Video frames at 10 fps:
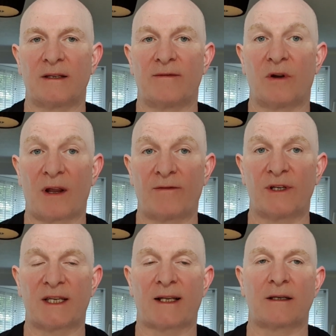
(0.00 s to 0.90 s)
if not every
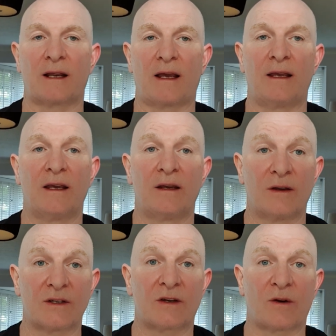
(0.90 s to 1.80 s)
Saturday,
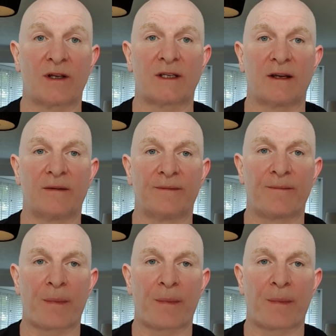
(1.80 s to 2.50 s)
at Stonards Hill.